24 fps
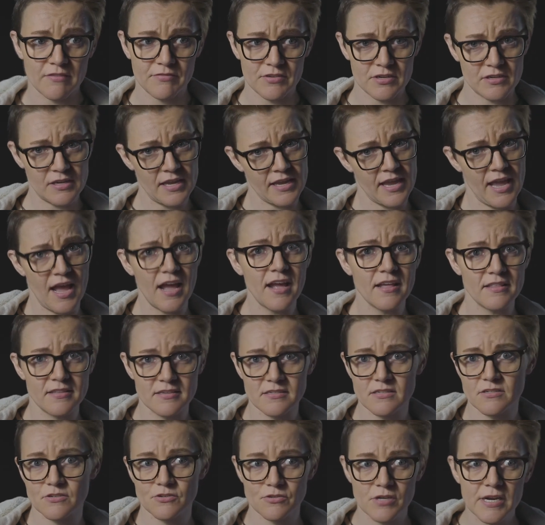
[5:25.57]
If you're like, hey,
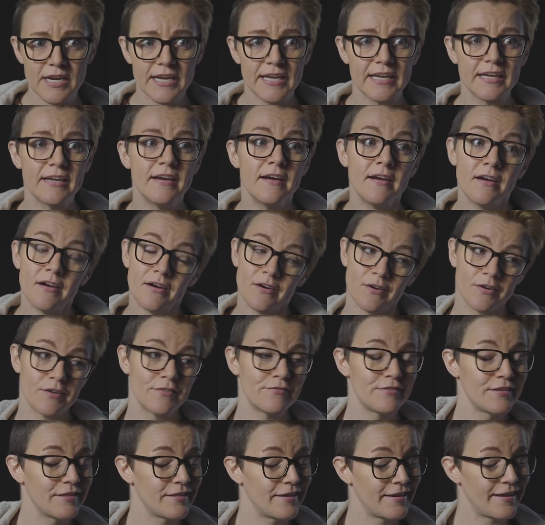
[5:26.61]
these are great, or
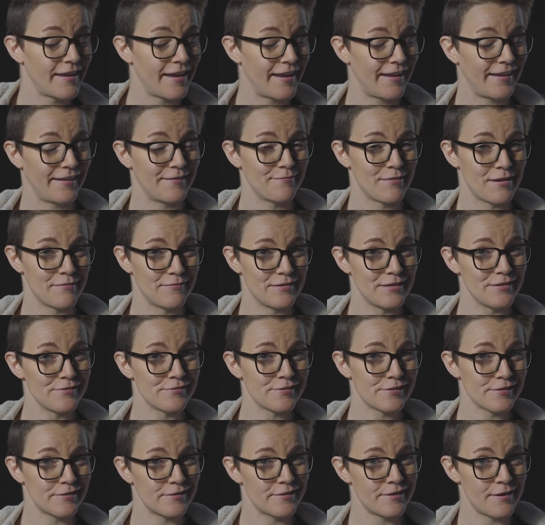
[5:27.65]
if you think, hey, maybe you
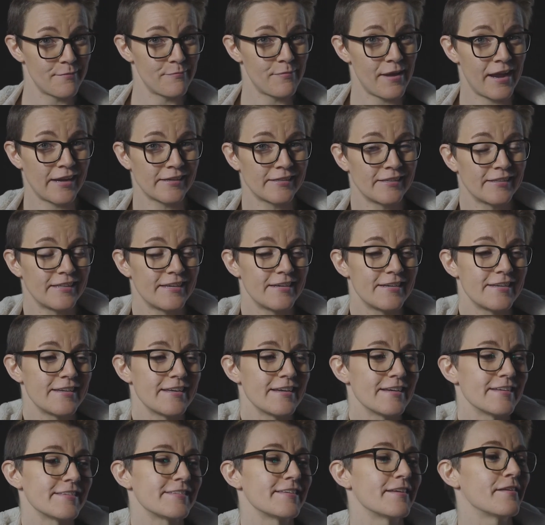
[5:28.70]
should get back to that
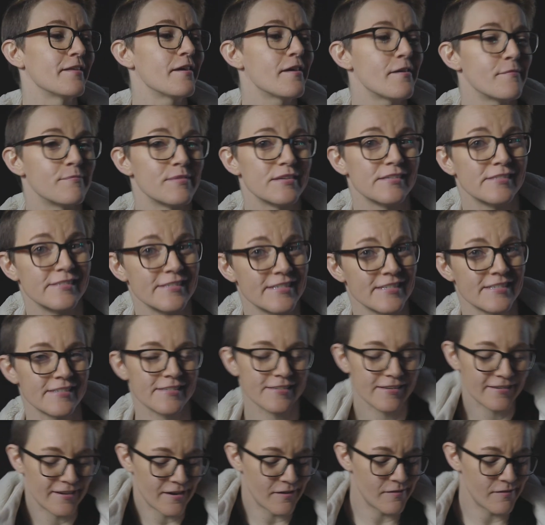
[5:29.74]
DSLR business,